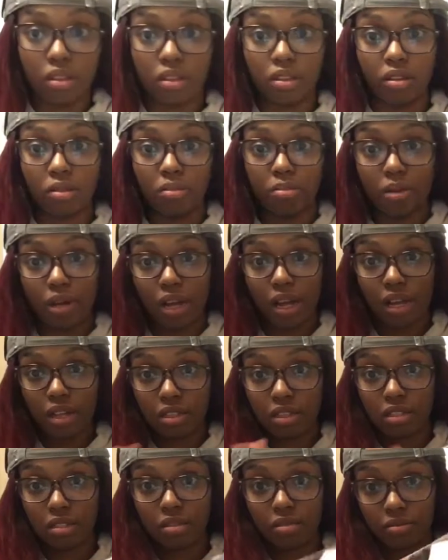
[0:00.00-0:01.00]
the
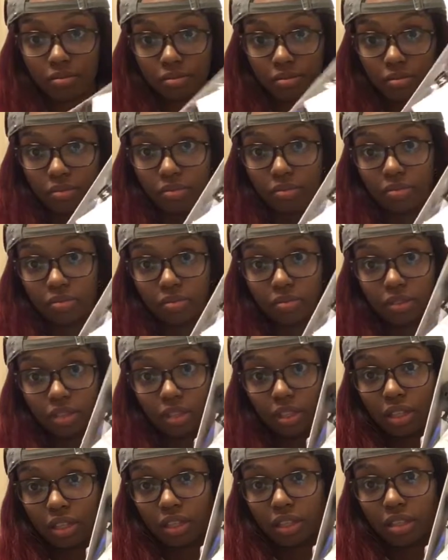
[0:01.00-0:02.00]
box.
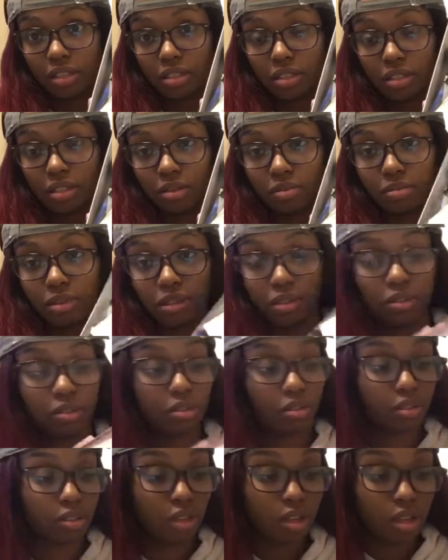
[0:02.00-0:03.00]
This is the
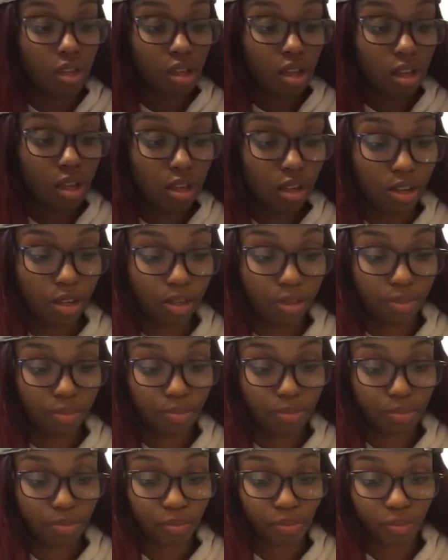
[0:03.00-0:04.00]
bundles. I
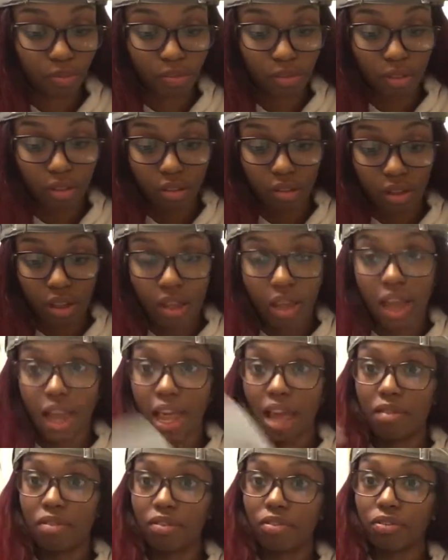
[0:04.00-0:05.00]

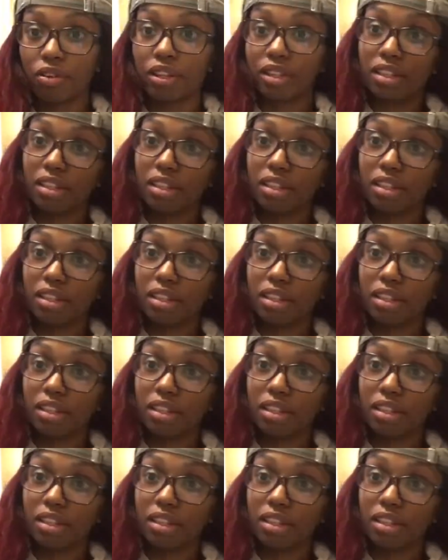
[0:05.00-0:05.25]
have a free